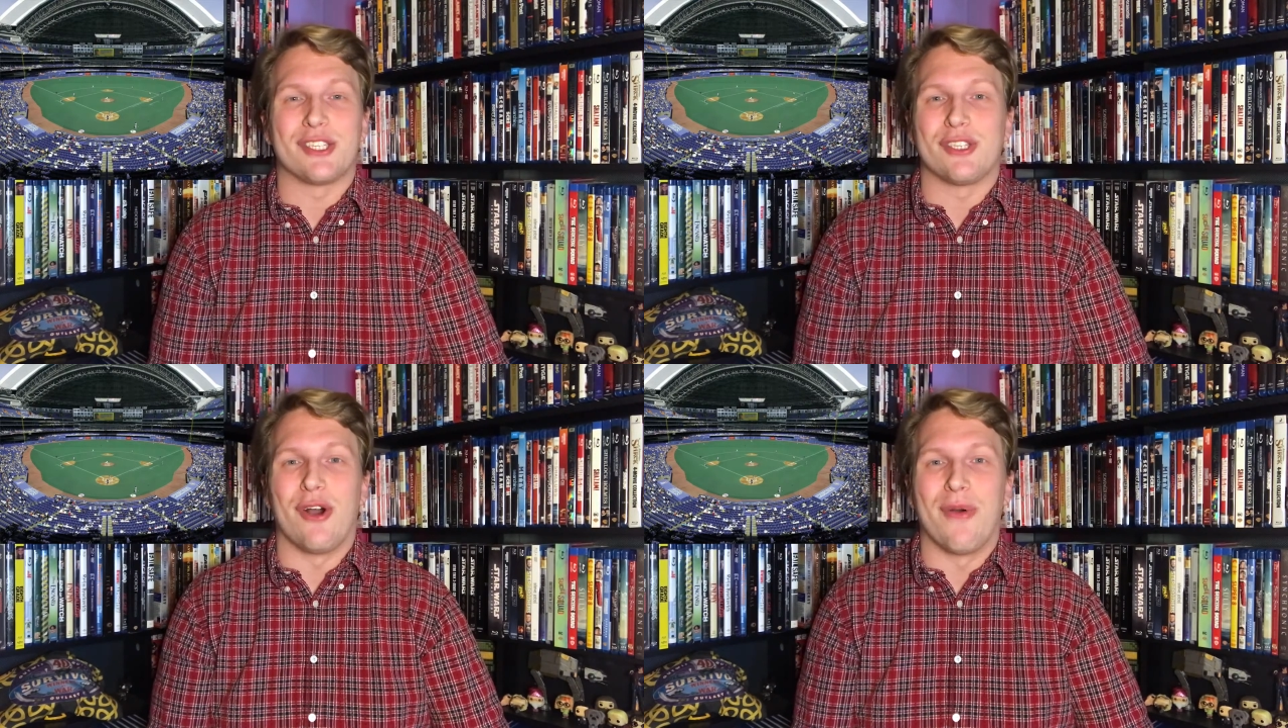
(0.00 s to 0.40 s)

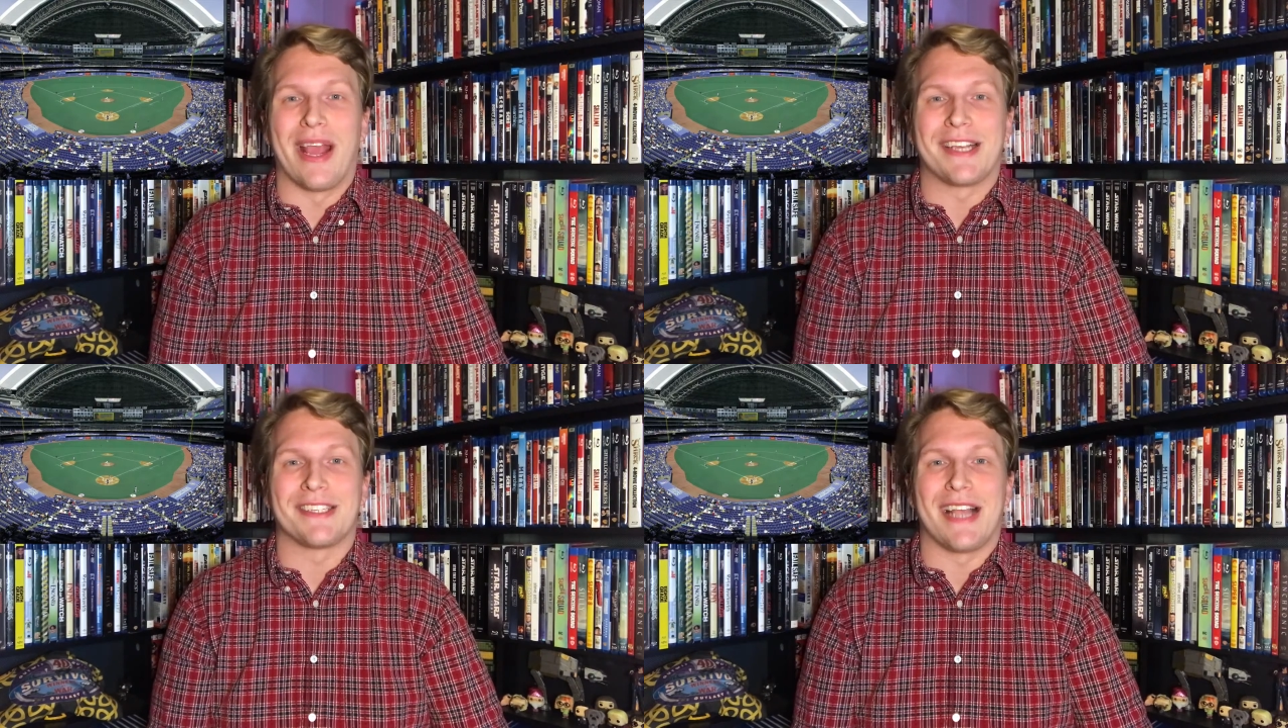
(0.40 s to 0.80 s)
so
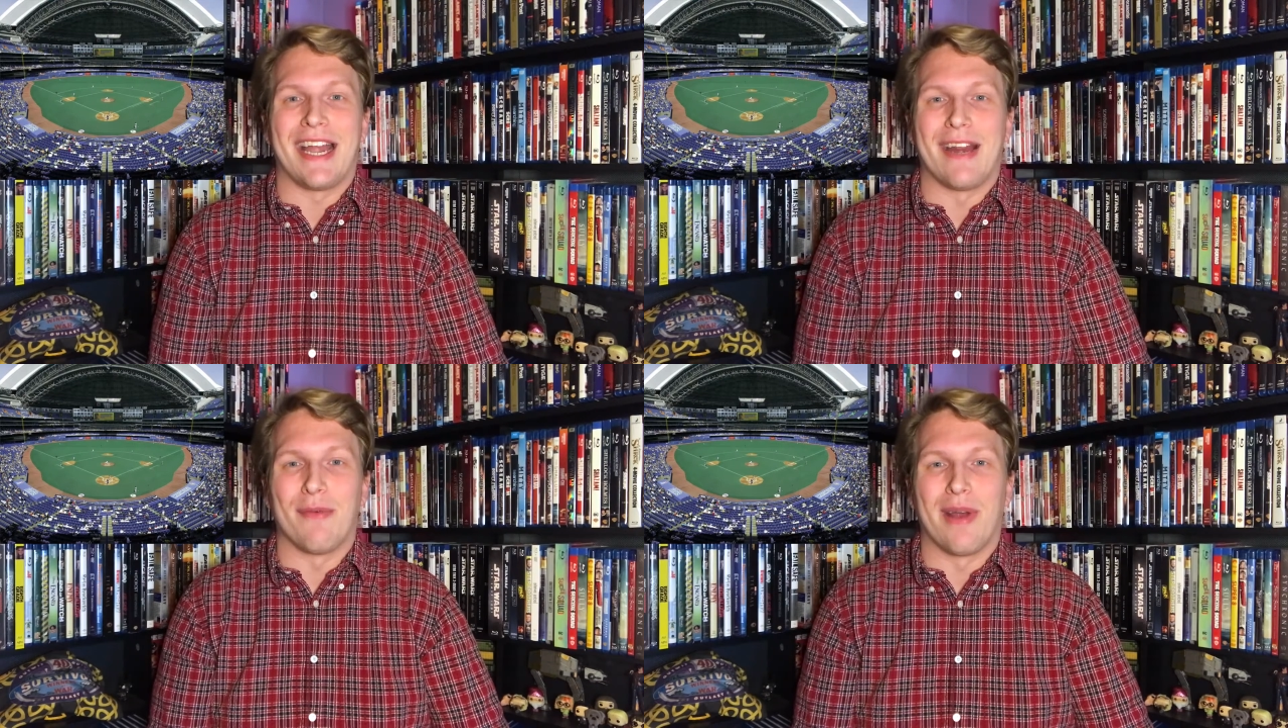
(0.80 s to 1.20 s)

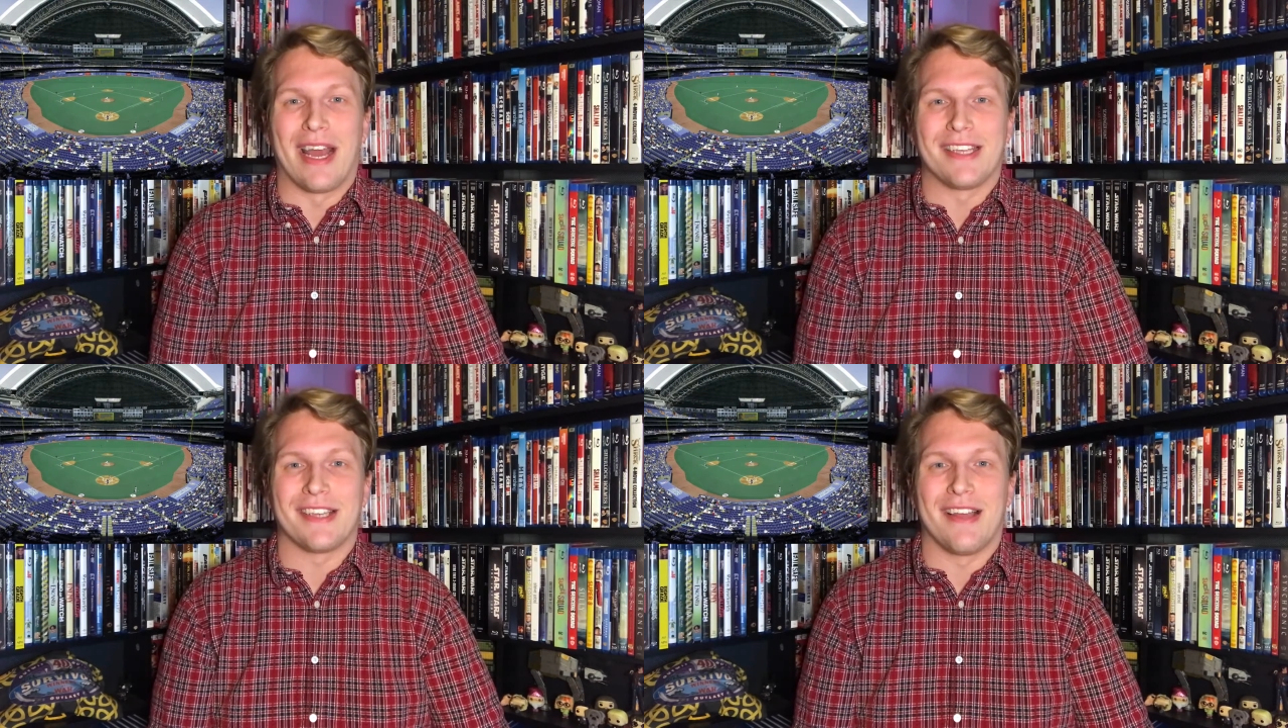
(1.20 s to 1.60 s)
excited
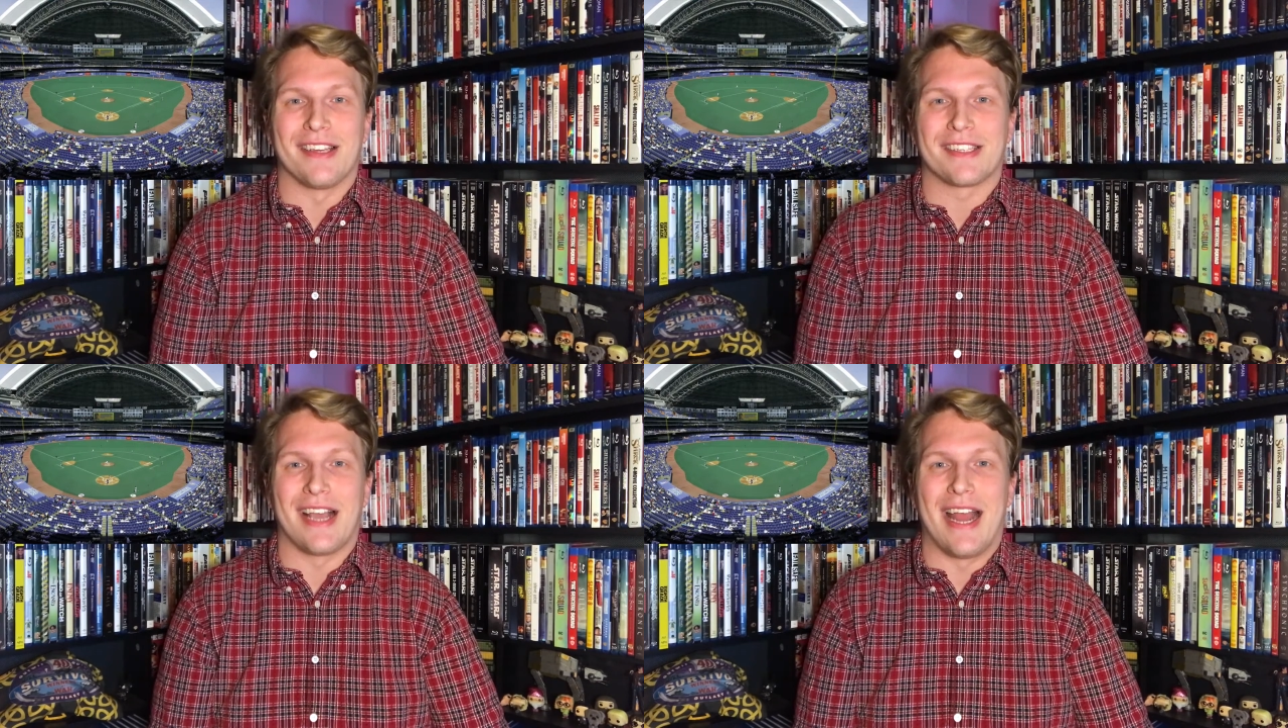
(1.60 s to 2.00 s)
when I saw
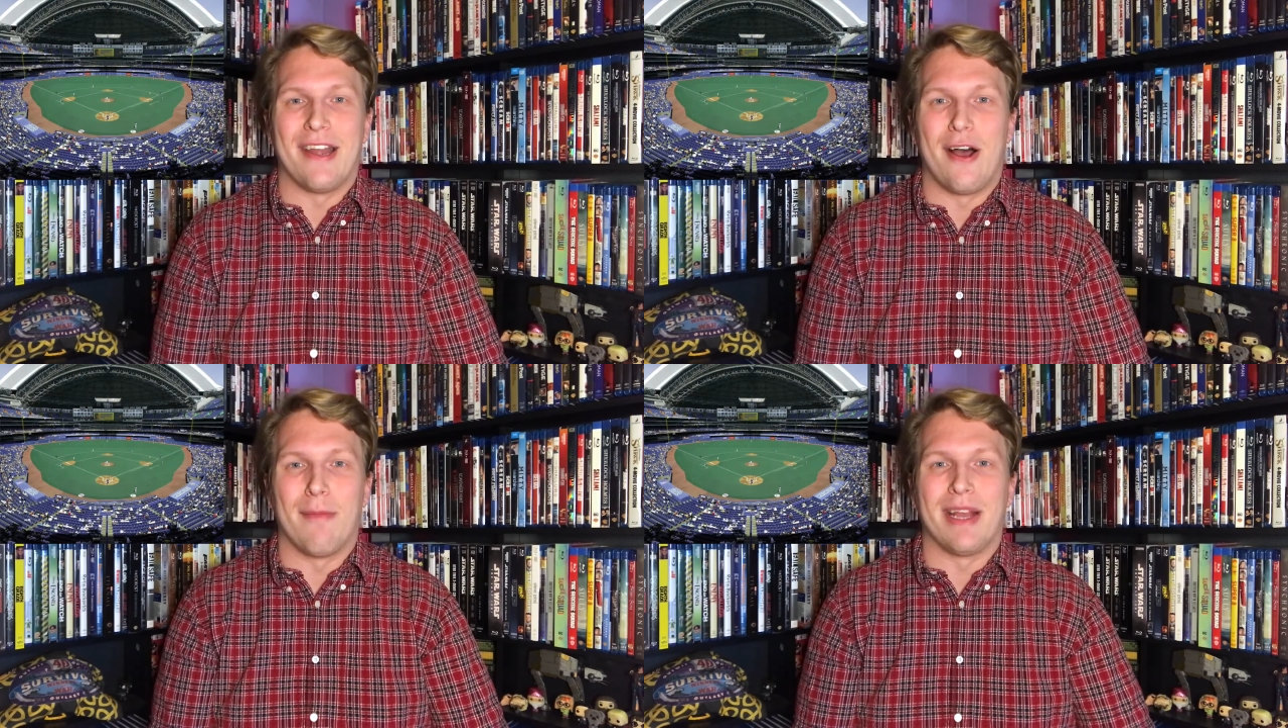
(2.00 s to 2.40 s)
the Sky
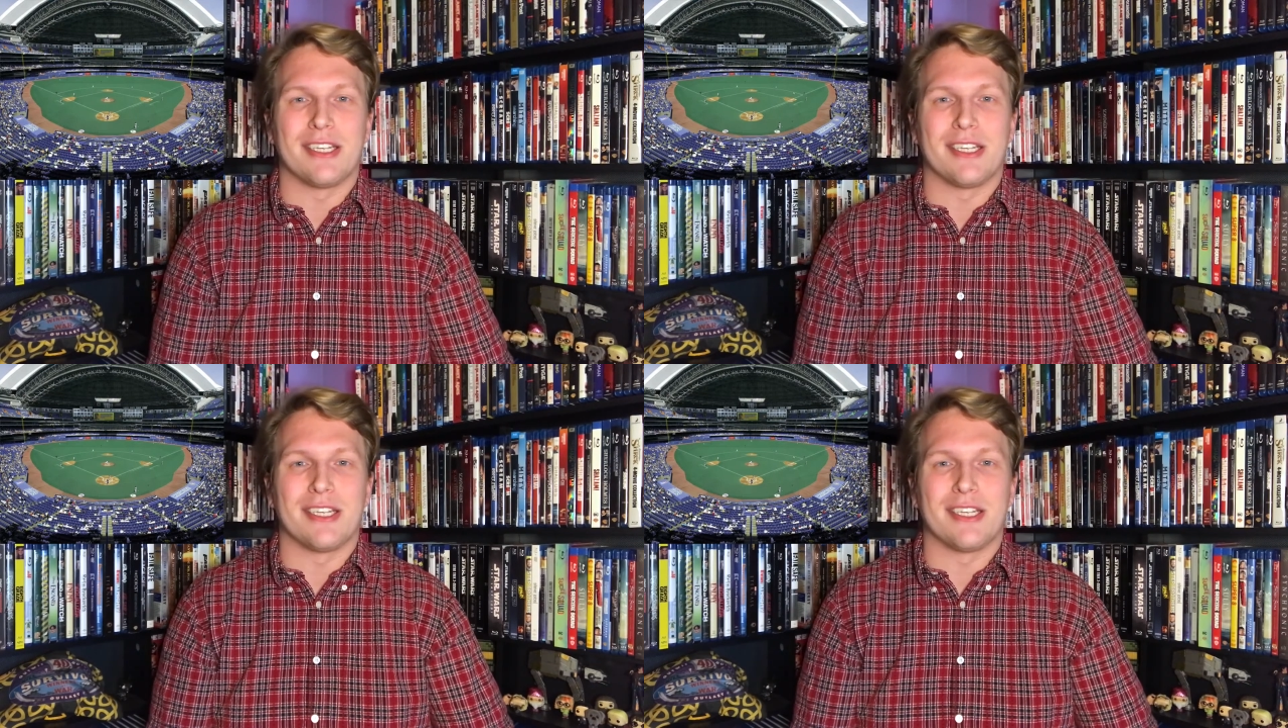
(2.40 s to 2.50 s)
Dome.